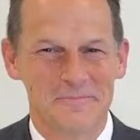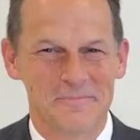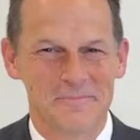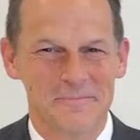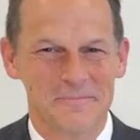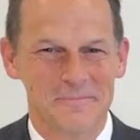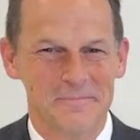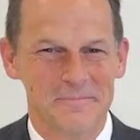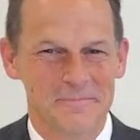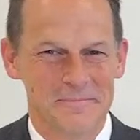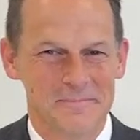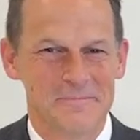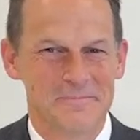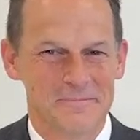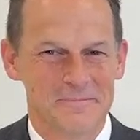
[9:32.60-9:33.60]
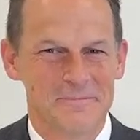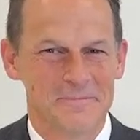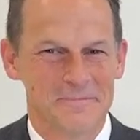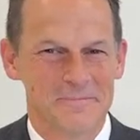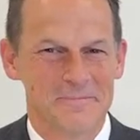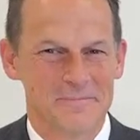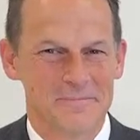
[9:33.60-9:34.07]

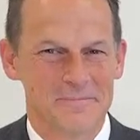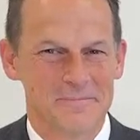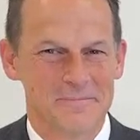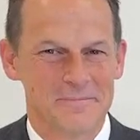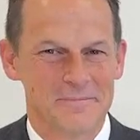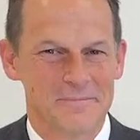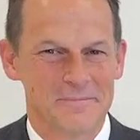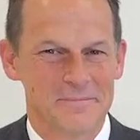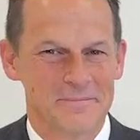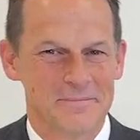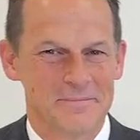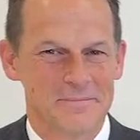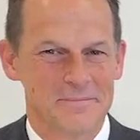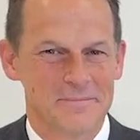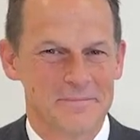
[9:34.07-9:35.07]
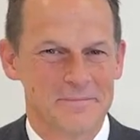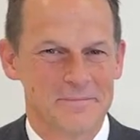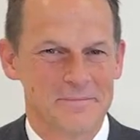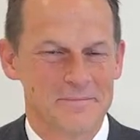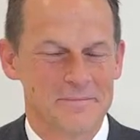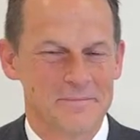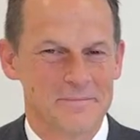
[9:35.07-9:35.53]

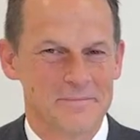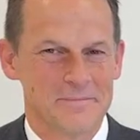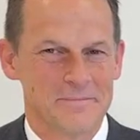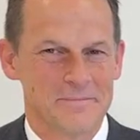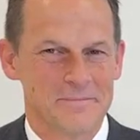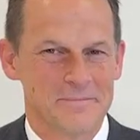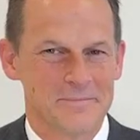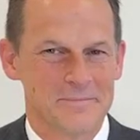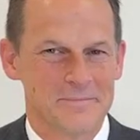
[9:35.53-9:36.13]
[no speech]